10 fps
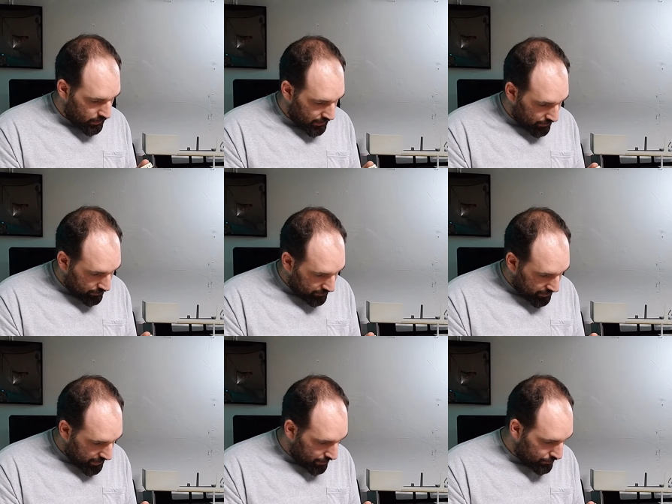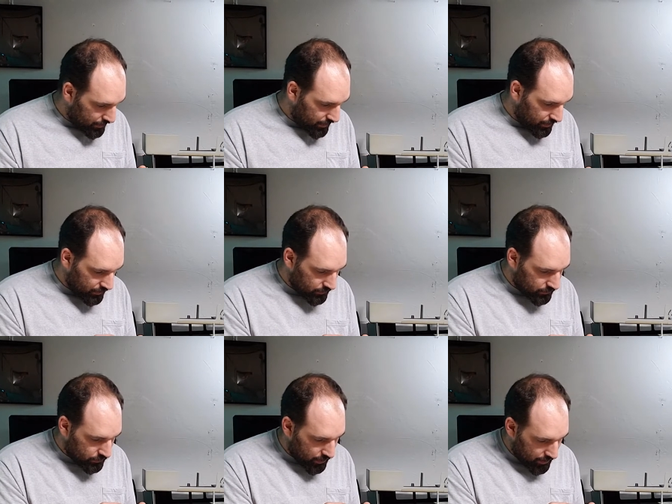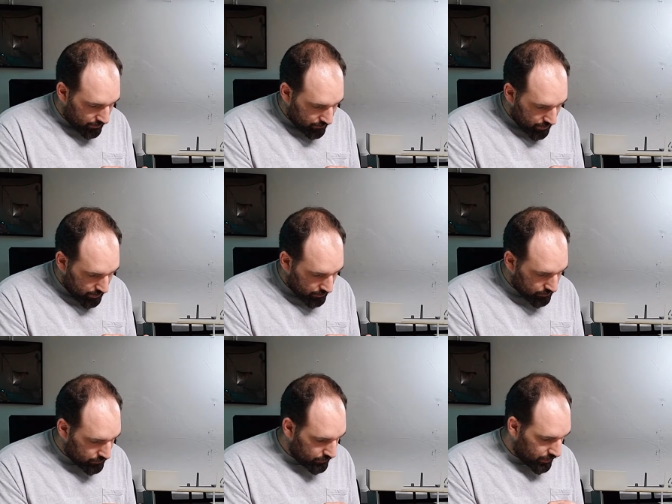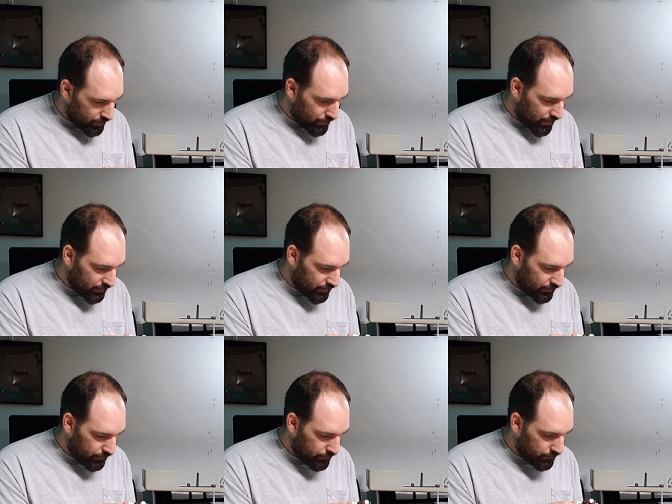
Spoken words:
yeah, that RIFA cap is cracking very, very badly.